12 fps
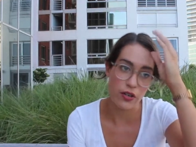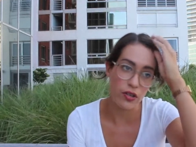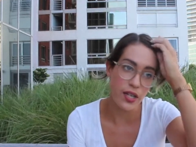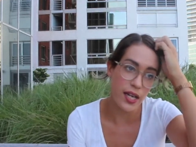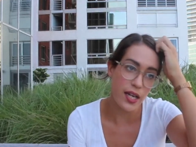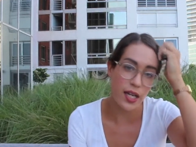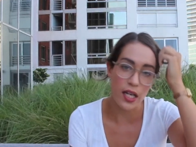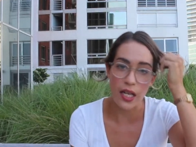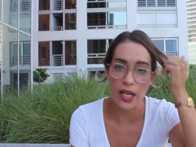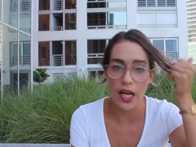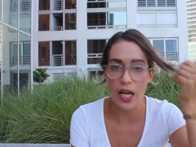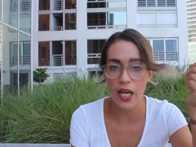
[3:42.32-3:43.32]
your link and
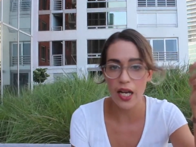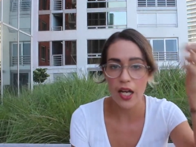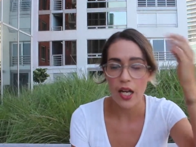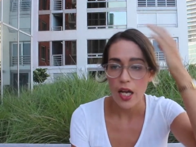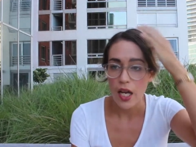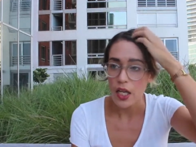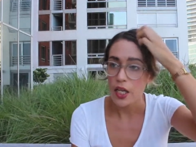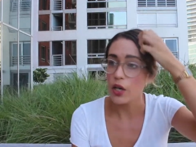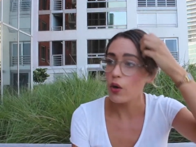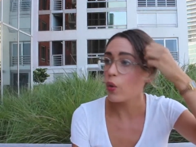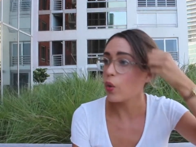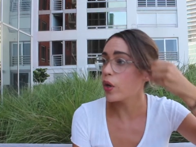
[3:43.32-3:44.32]
click on it. You
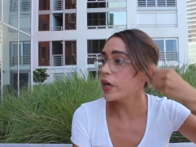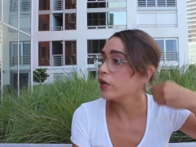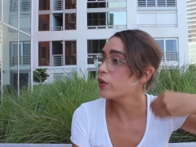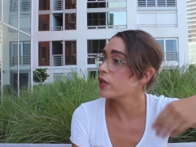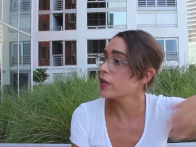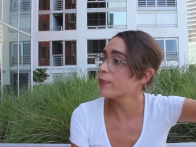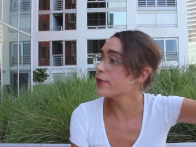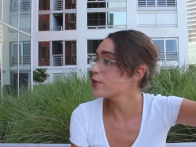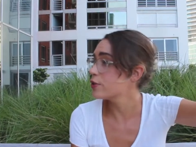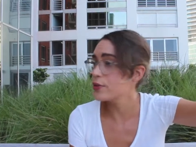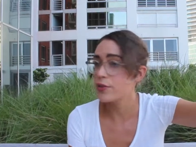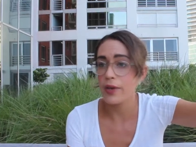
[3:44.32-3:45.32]
know, or you could
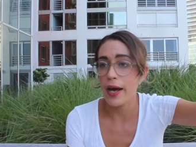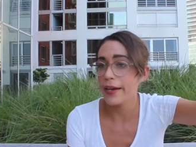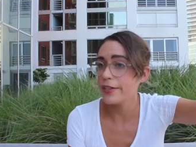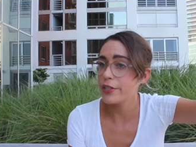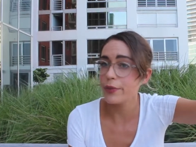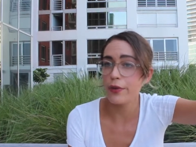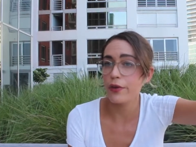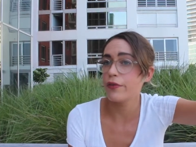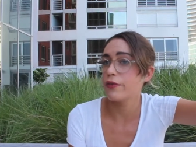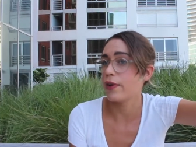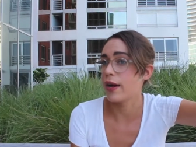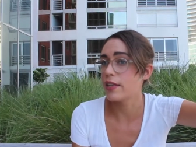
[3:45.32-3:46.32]
pursue a strategy with your
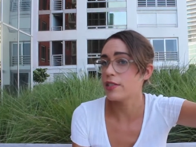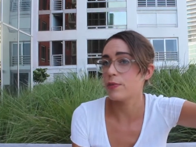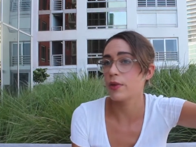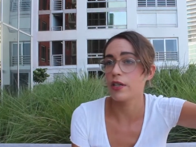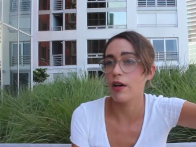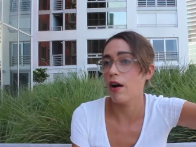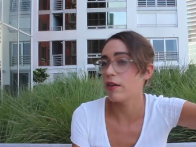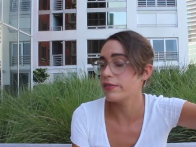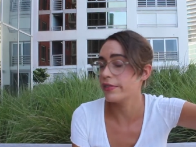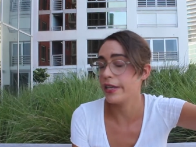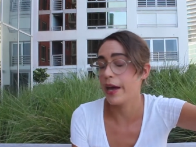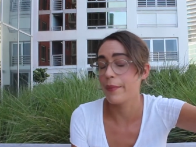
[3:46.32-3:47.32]
friends where y'all
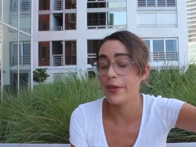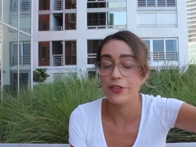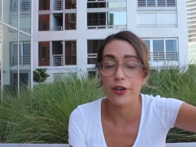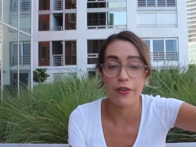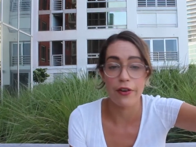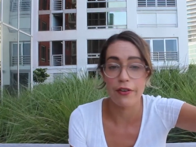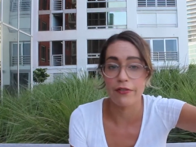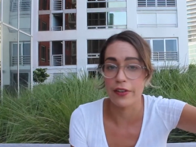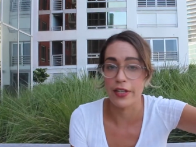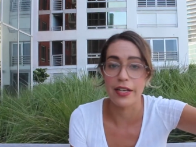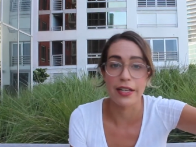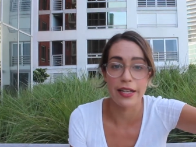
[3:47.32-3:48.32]
D M each other
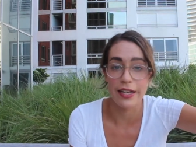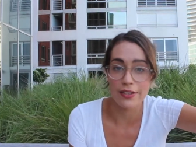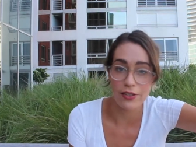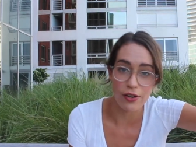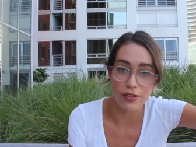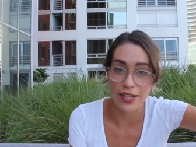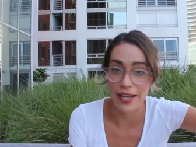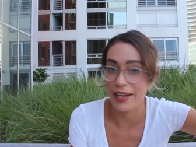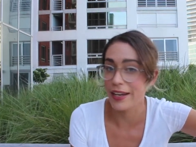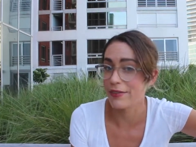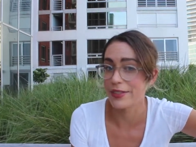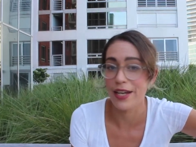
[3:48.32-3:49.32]
affiliate links all
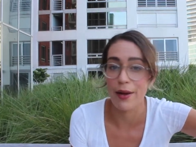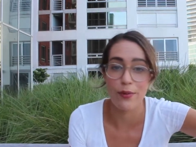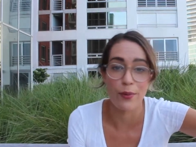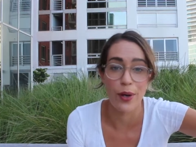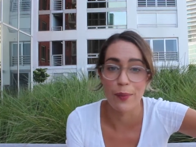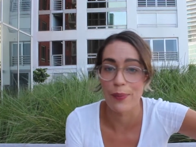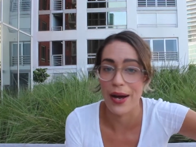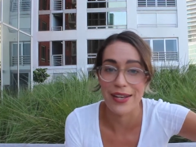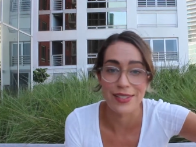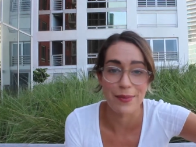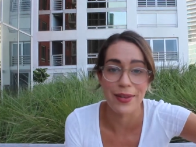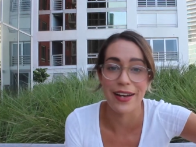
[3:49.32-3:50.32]
day every time you want to
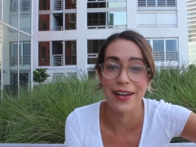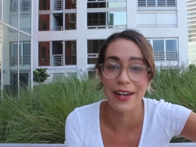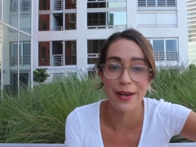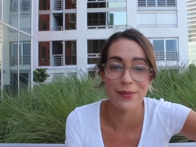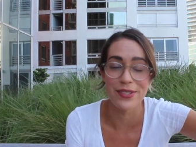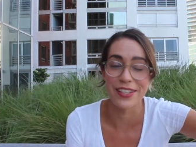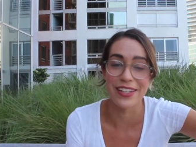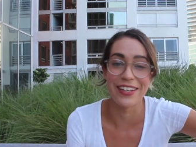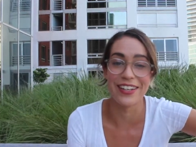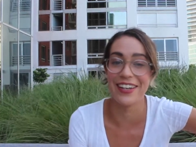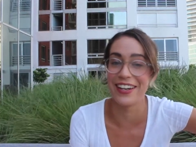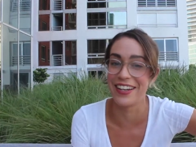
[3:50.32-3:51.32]
buy something on
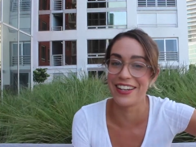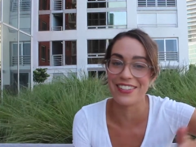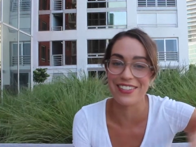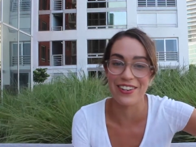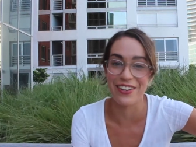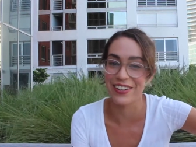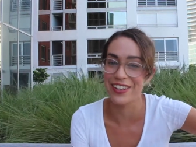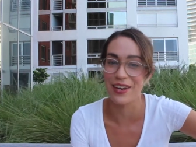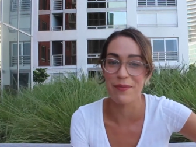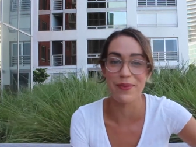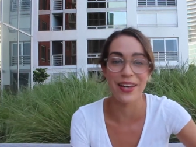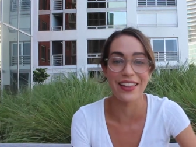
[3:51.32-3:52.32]
Amazon. I guess y'all could
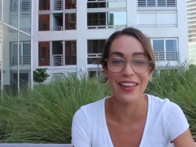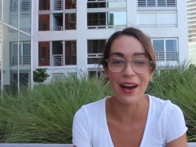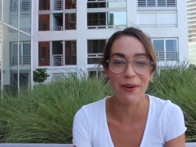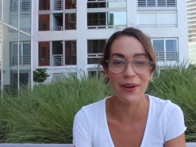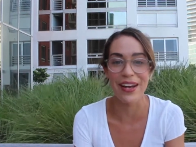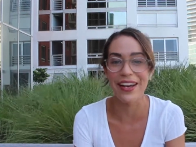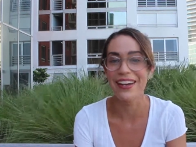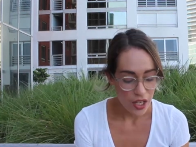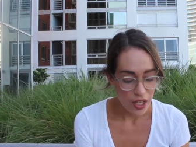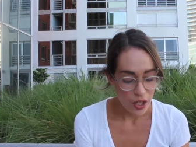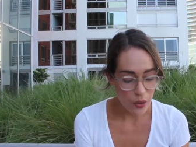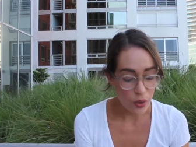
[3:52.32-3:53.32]
get paid that way.
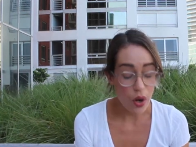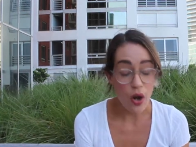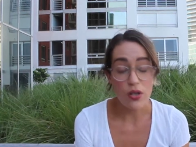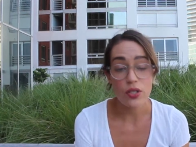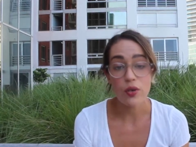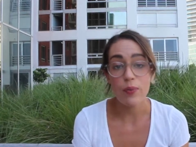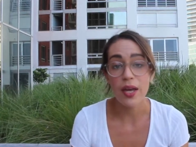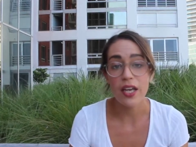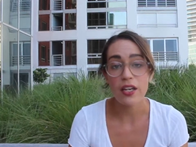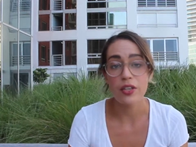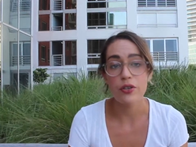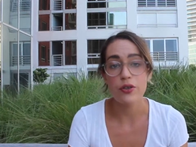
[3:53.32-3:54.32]
You could also
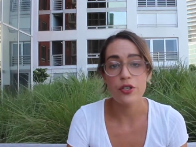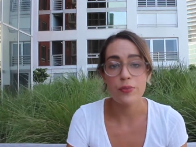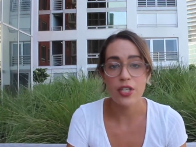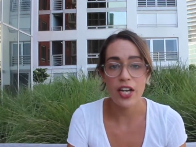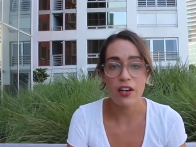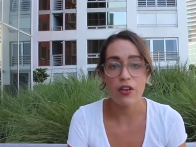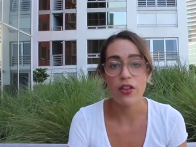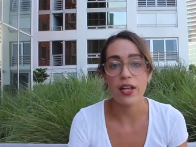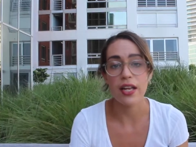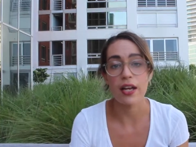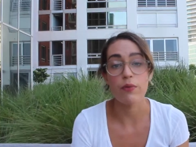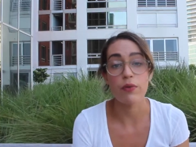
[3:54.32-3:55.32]
make a YouTube channel that
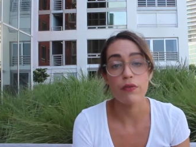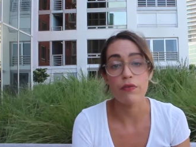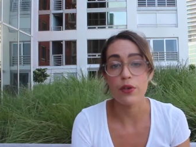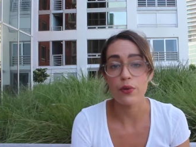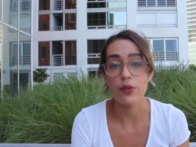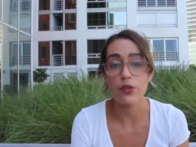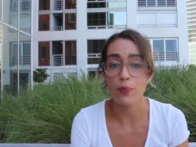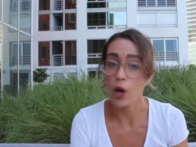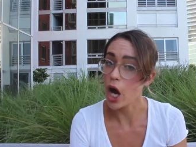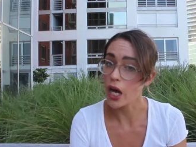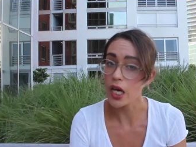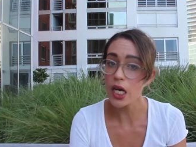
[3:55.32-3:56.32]
like reviews
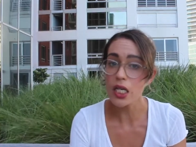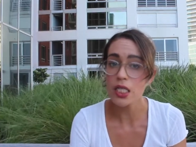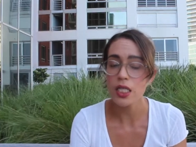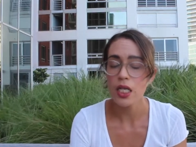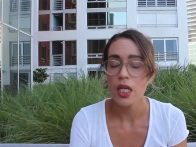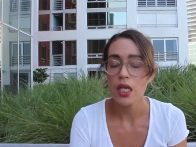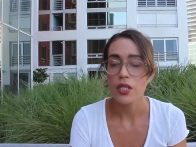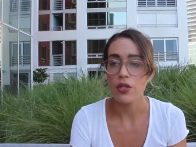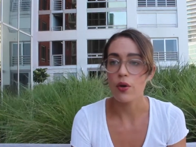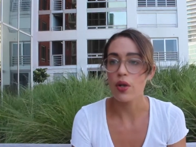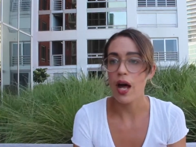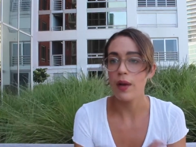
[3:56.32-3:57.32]
products.
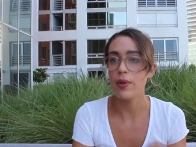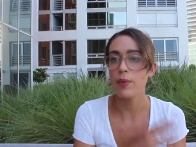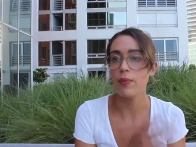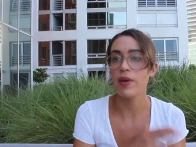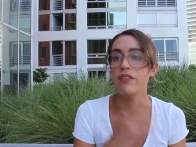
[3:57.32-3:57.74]
So a lot of people make